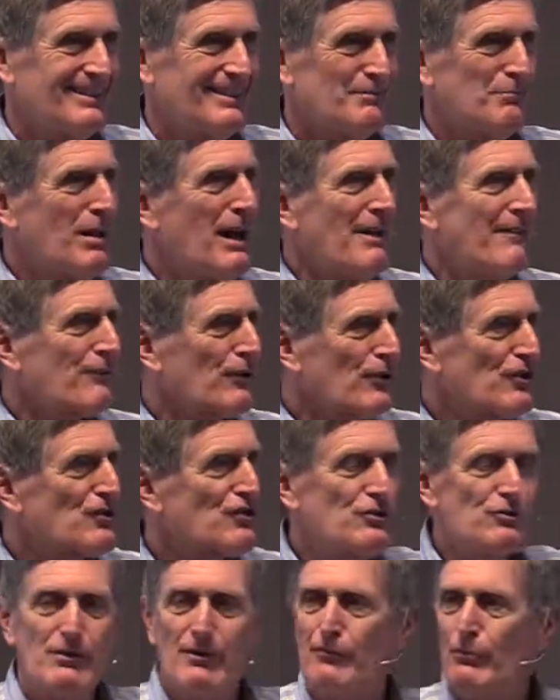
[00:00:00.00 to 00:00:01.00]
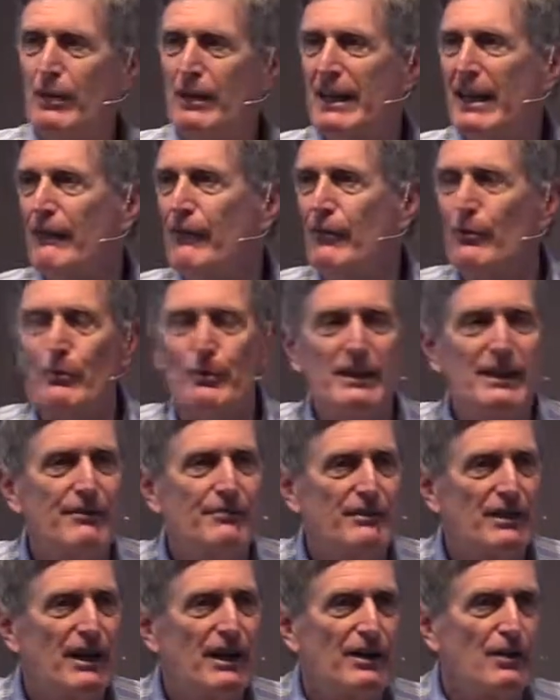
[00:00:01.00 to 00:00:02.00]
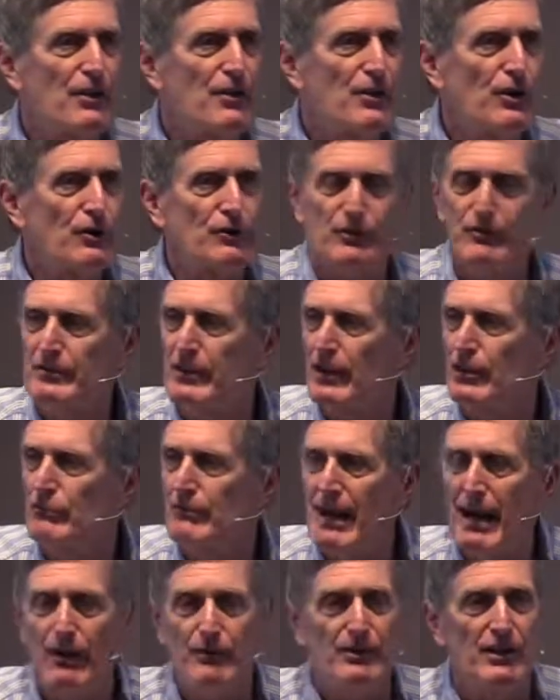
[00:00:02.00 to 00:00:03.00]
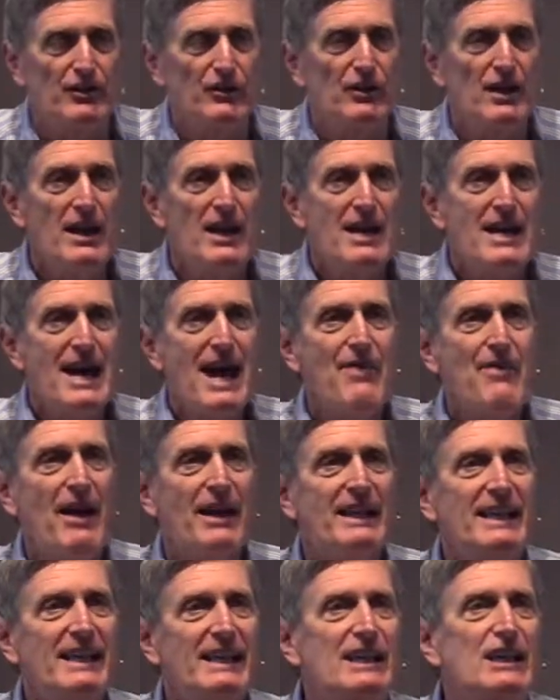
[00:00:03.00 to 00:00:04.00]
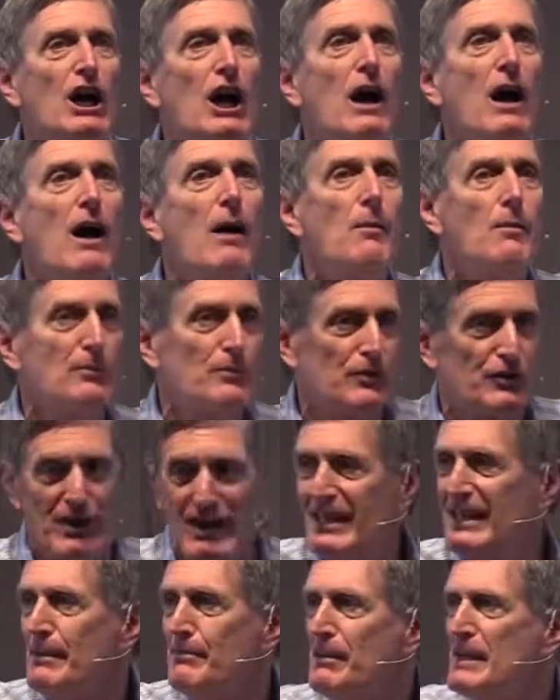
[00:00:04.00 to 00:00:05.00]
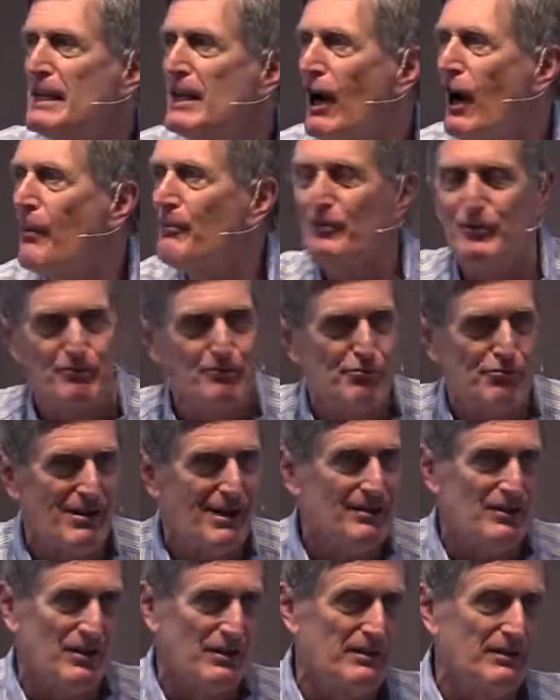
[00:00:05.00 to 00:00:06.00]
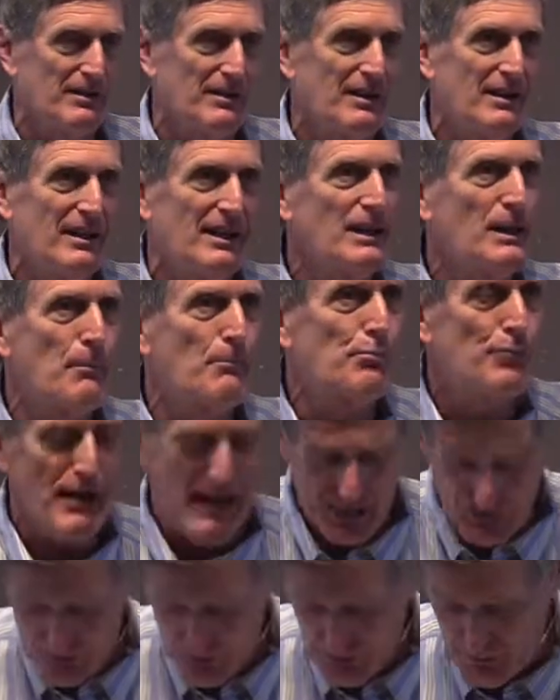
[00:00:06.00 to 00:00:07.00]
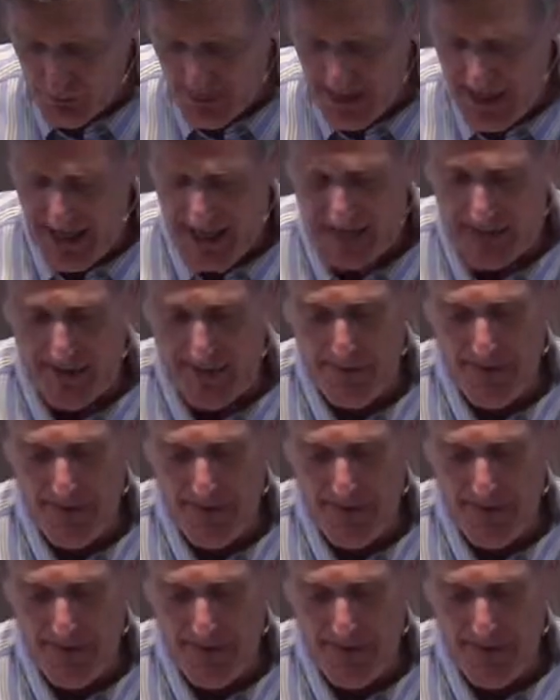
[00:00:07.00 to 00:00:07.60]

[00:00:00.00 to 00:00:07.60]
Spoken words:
by virtue of whatever we have done or those have done around us, and that he comes and he becomes present in a brand new way.